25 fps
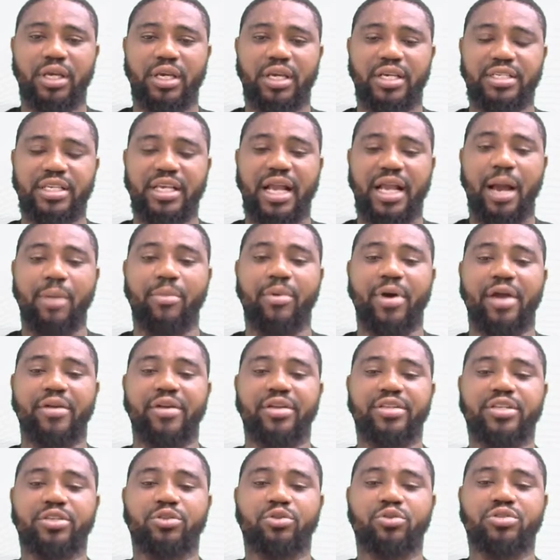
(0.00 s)
Is it
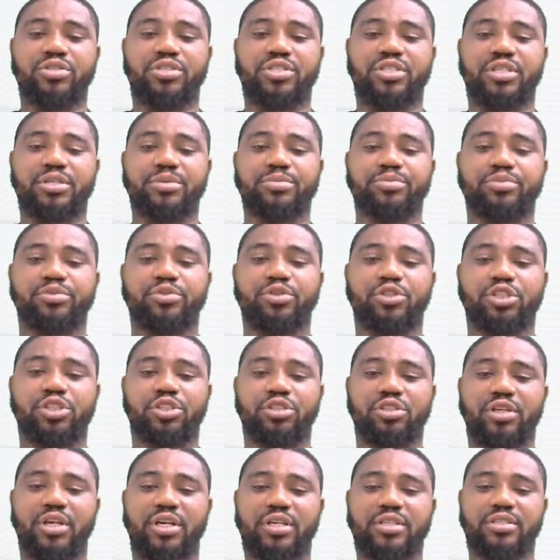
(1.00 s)
carbohydrate into simple
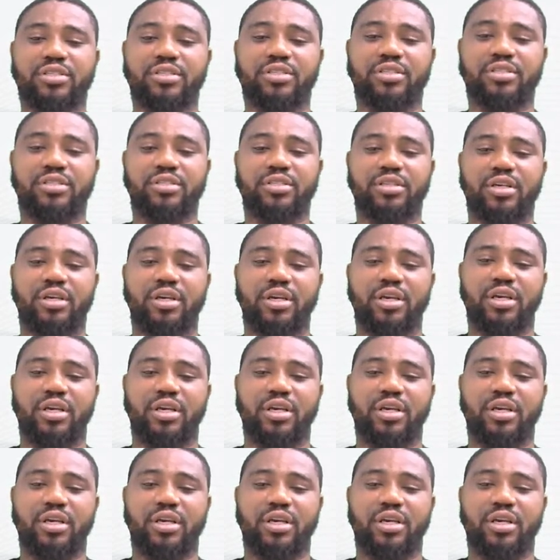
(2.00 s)
sugars?